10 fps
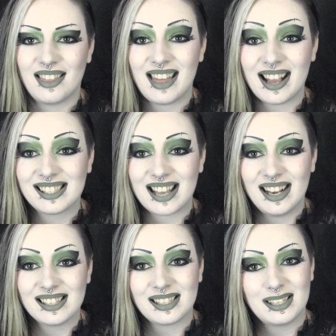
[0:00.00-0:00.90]
yeah, thanks
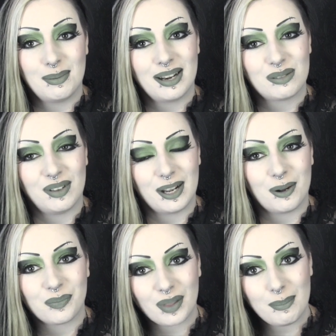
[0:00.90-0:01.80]
guys. I'll see you in my next
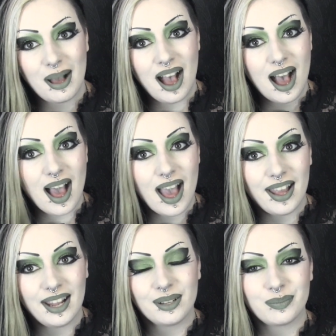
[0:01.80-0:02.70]
video.
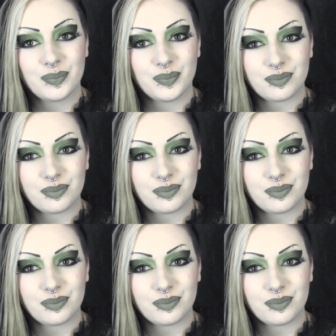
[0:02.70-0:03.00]
Bye!